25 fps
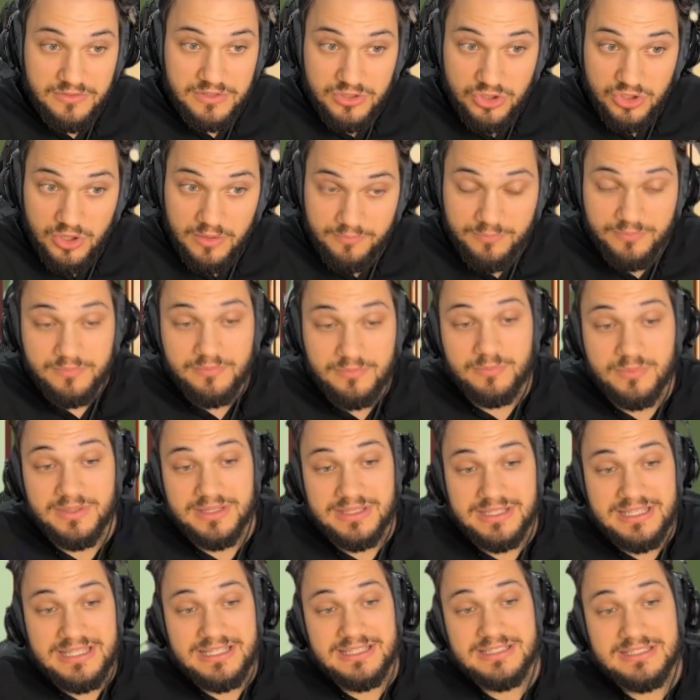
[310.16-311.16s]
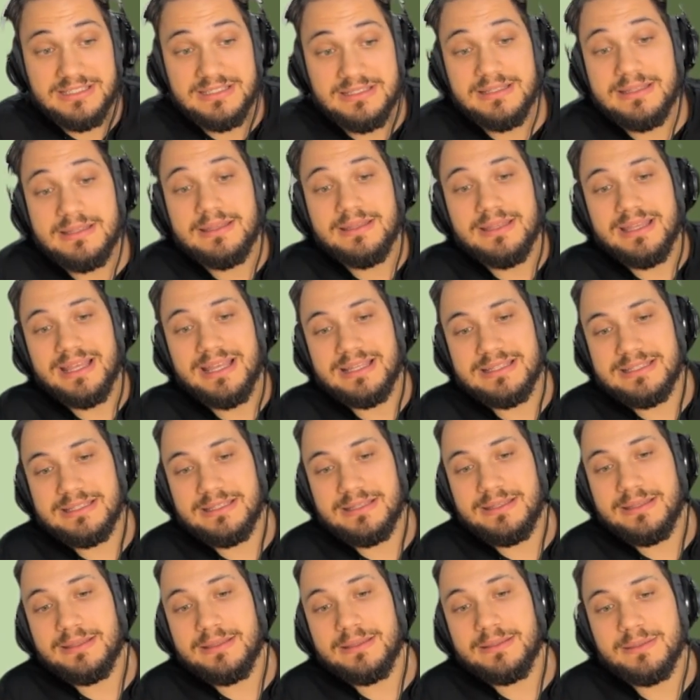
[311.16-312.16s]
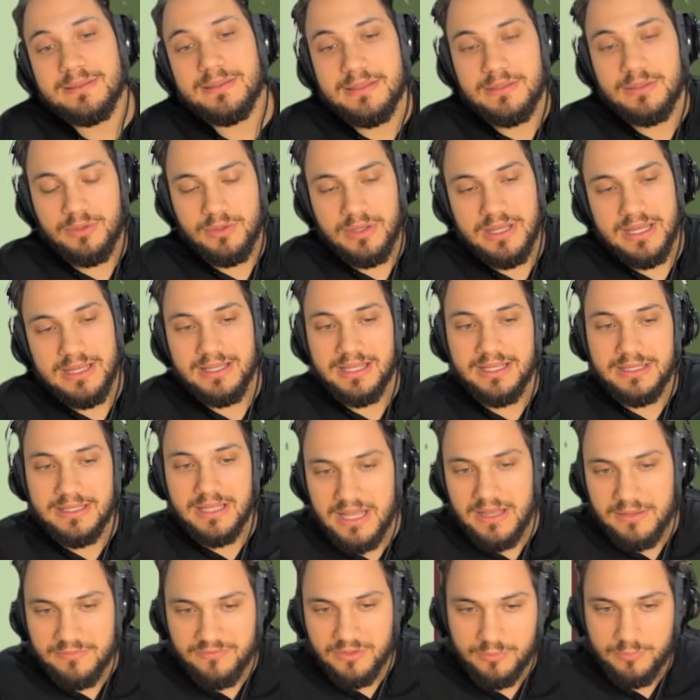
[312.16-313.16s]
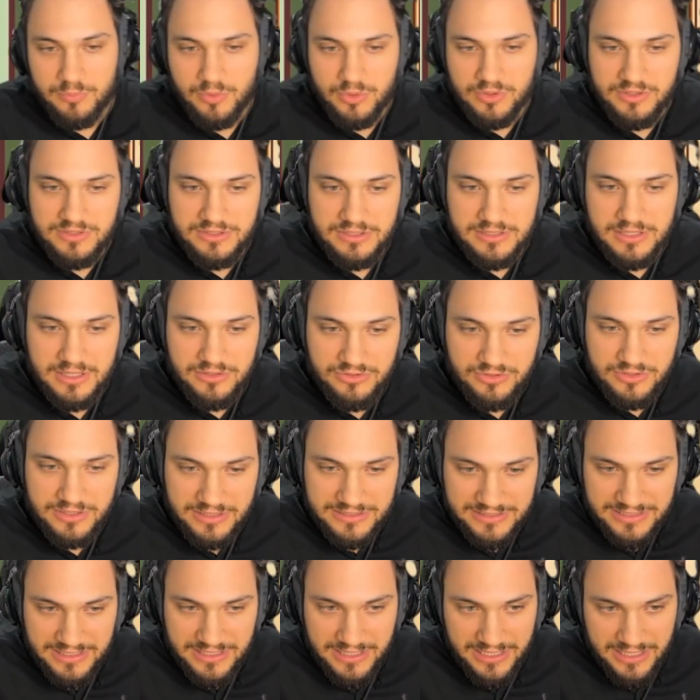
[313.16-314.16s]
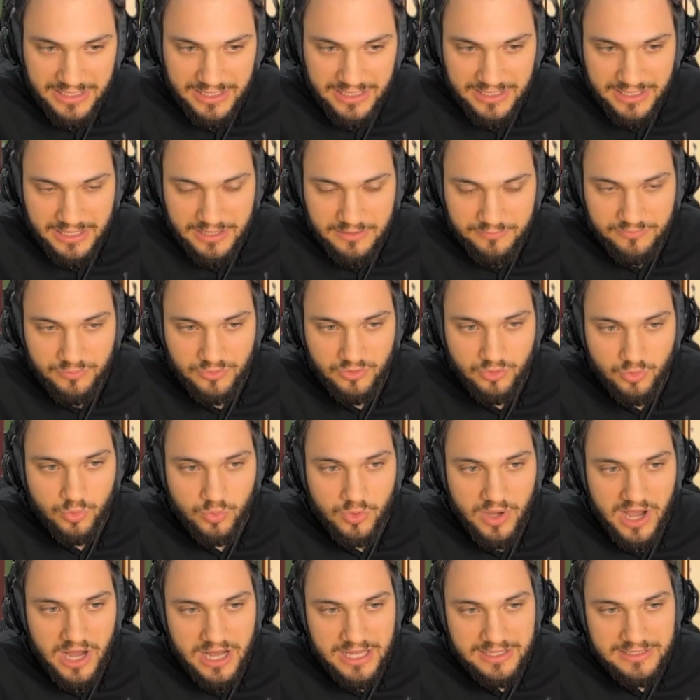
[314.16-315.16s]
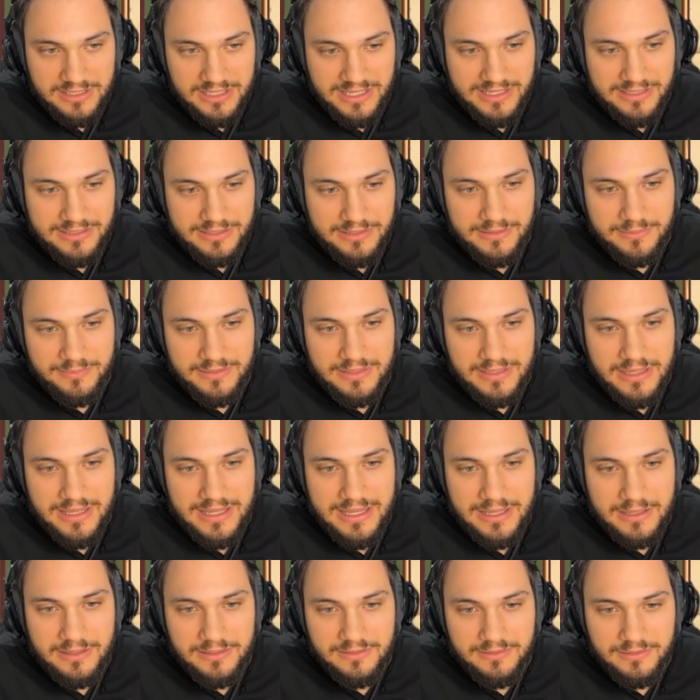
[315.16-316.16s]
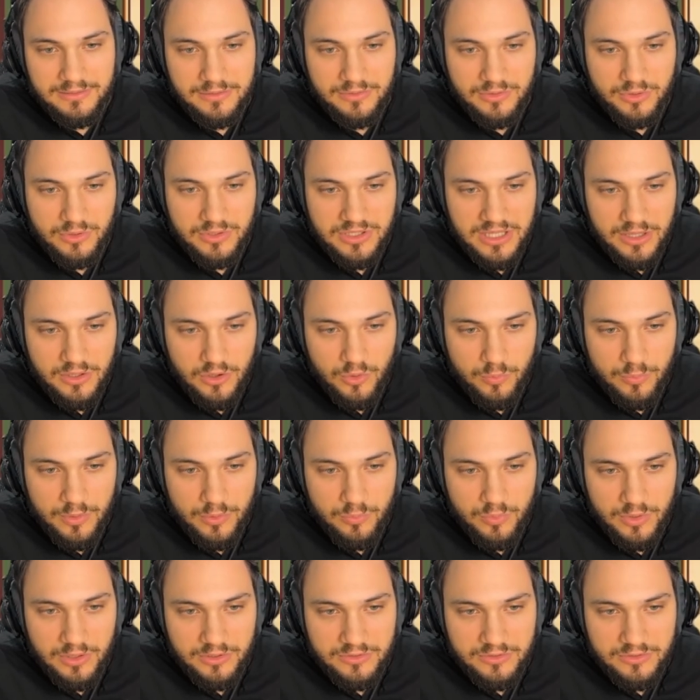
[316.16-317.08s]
the shop. With this, yes, you can get alpha points. As you can see here, I have 200, and you can open one